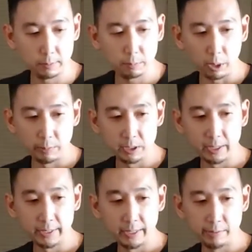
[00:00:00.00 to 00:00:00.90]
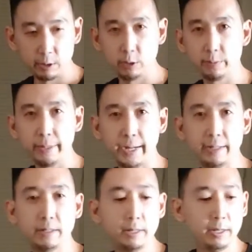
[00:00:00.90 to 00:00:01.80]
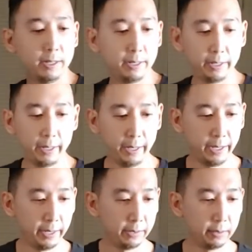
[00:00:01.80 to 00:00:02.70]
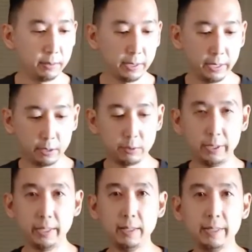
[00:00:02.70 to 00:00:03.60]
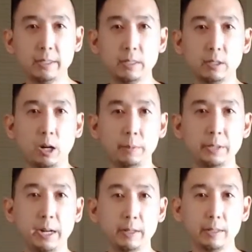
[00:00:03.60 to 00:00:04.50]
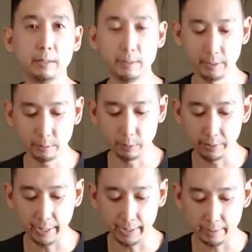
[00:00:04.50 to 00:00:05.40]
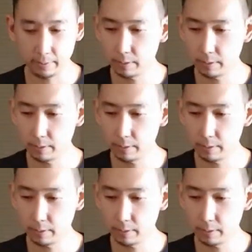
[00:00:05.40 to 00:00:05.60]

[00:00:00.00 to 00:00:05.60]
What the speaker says: Parmesan that never goes bad, and kind of create like a carbonara with that.